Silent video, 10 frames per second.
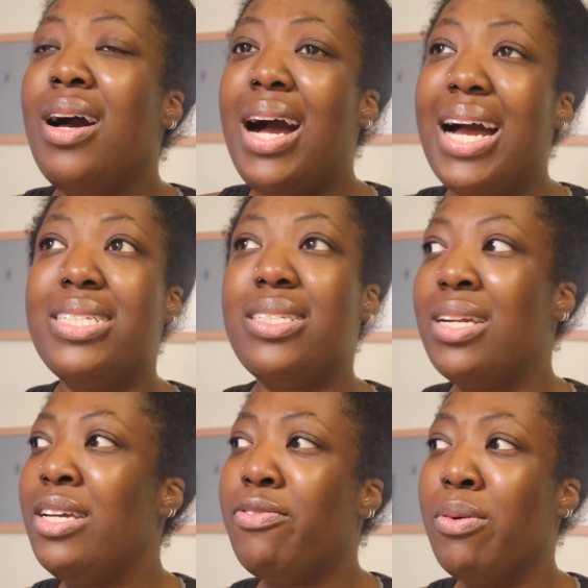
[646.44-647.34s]
I
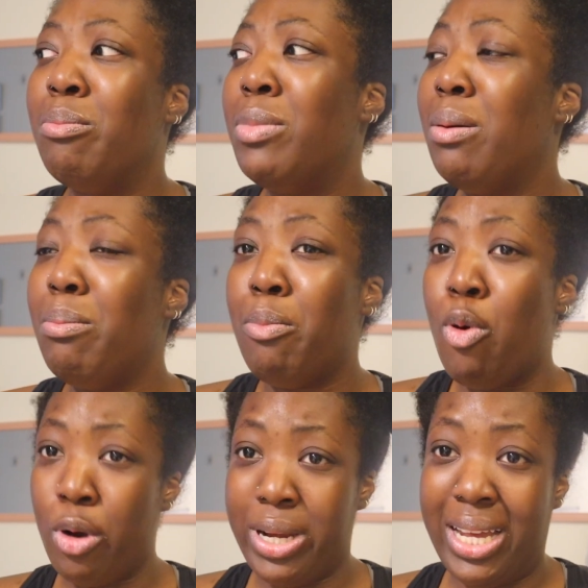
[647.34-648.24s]
study from
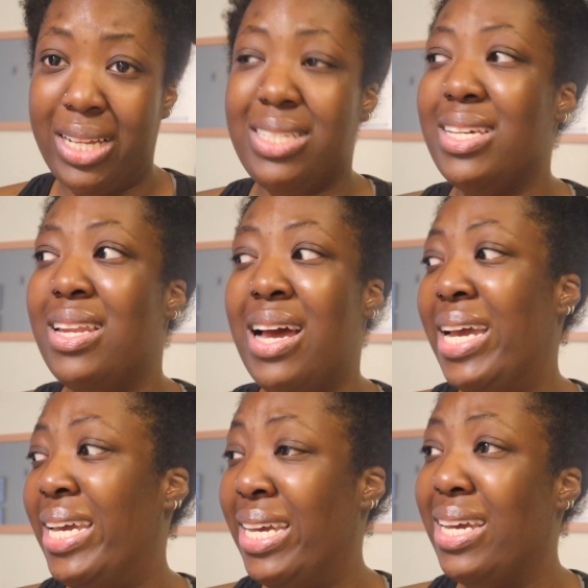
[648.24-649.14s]
morning to
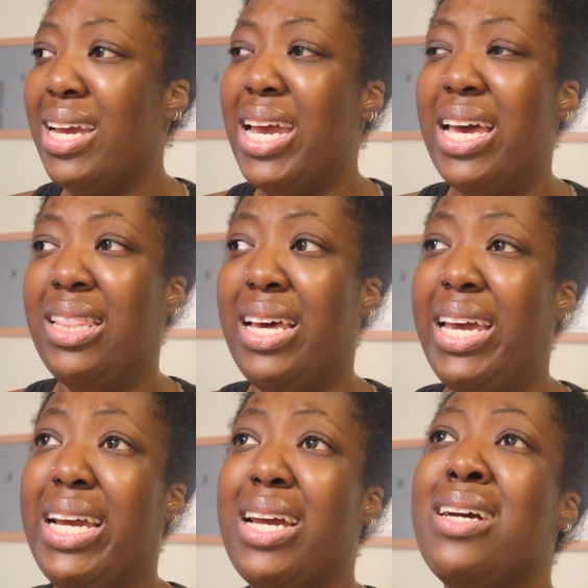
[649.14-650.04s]
night, and
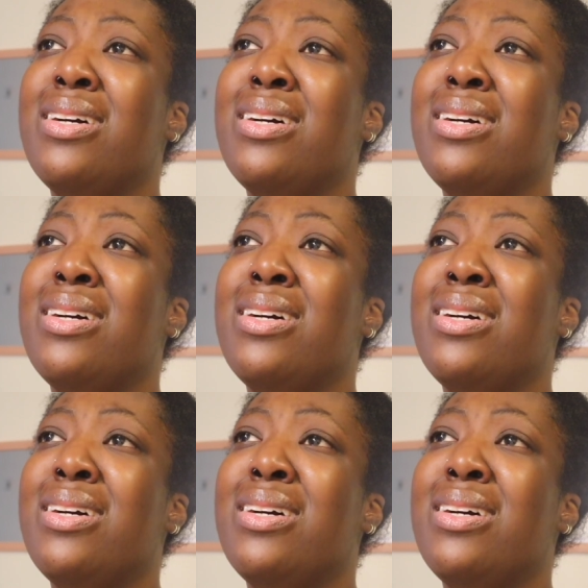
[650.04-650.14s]
like